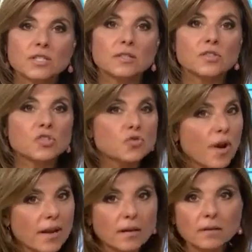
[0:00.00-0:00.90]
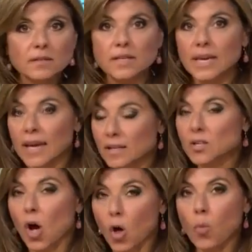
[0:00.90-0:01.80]
choked, strangled,
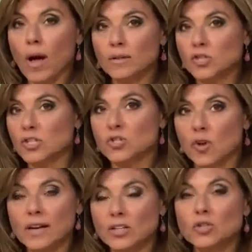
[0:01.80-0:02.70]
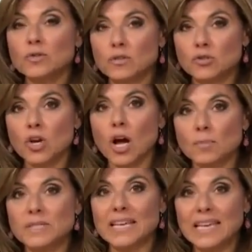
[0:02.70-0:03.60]
kicked, all while just trying to do their
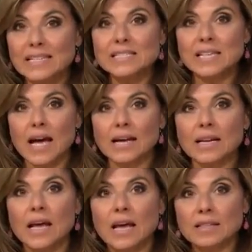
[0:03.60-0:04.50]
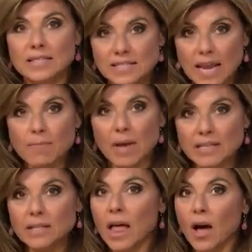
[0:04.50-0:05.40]
jobs inside the state
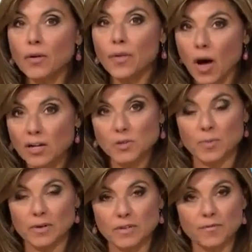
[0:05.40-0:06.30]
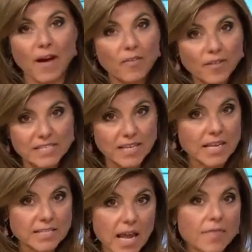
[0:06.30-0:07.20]
mental health hospitals. Five
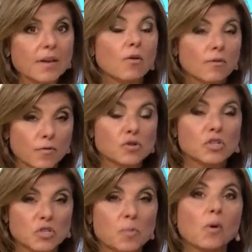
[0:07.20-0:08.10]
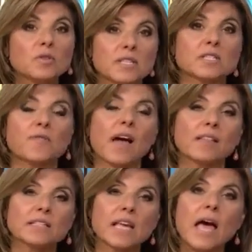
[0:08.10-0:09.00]
Investigates' Kathy Curran first exposed this
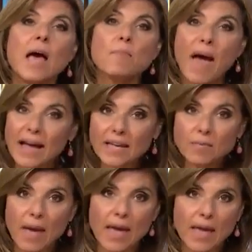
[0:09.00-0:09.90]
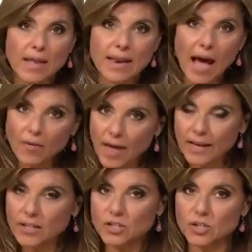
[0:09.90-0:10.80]
violence back in May, and now
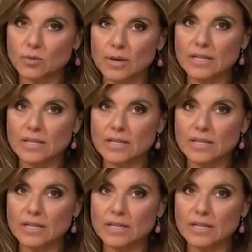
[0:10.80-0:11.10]
that issue